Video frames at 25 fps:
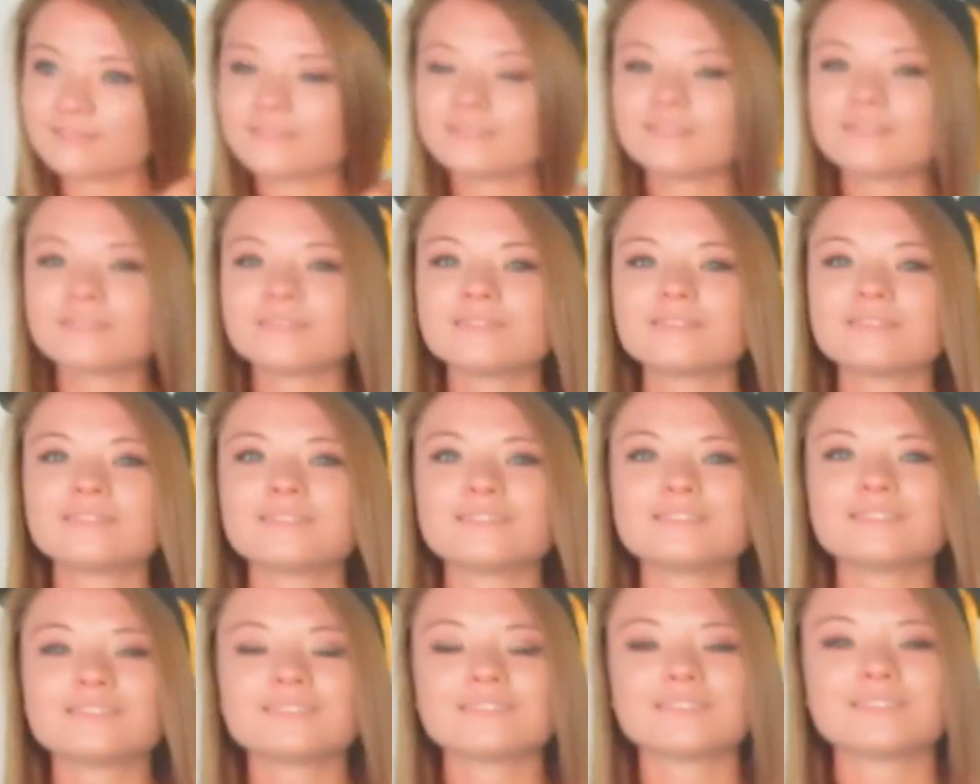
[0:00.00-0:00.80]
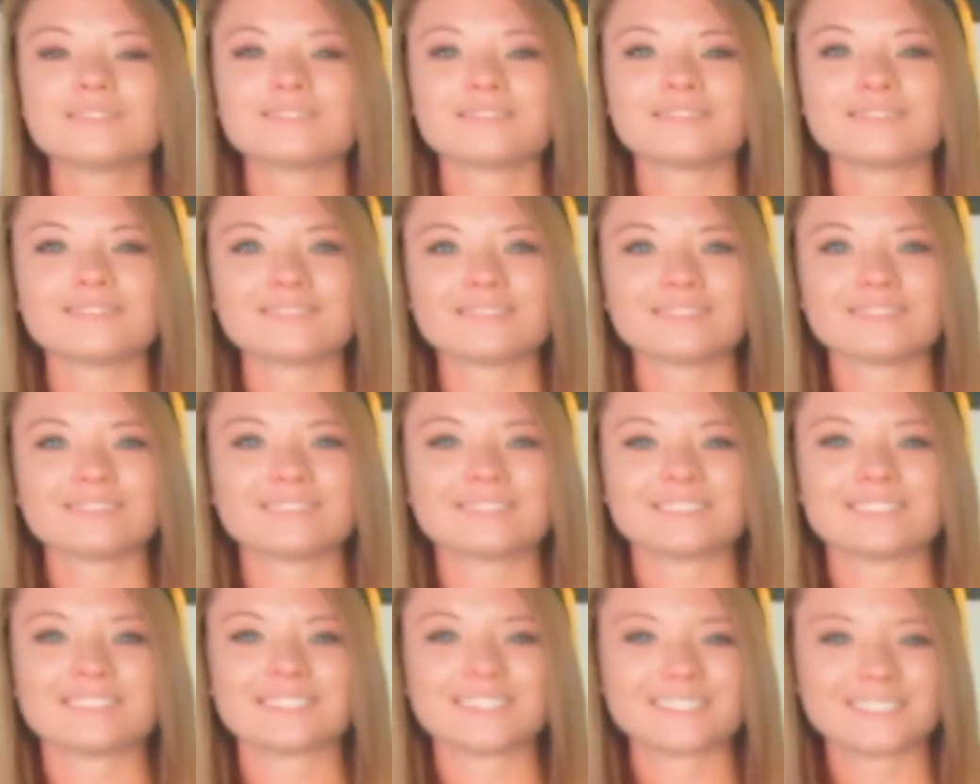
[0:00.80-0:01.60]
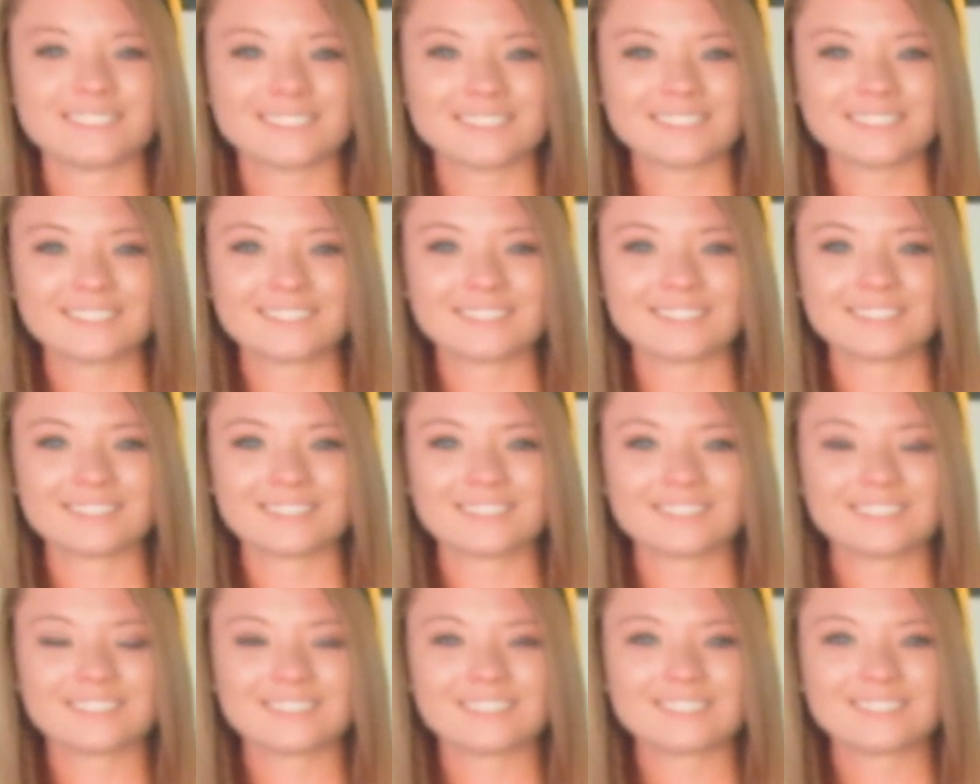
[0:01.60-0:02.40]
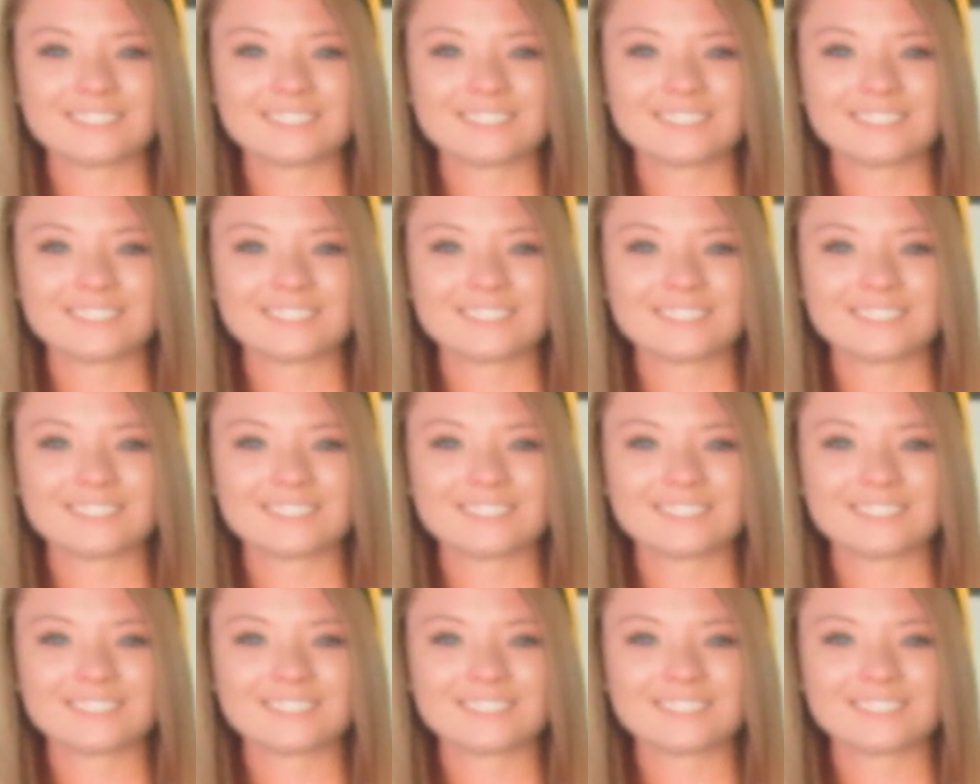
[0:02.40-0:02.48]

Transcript: [no speech]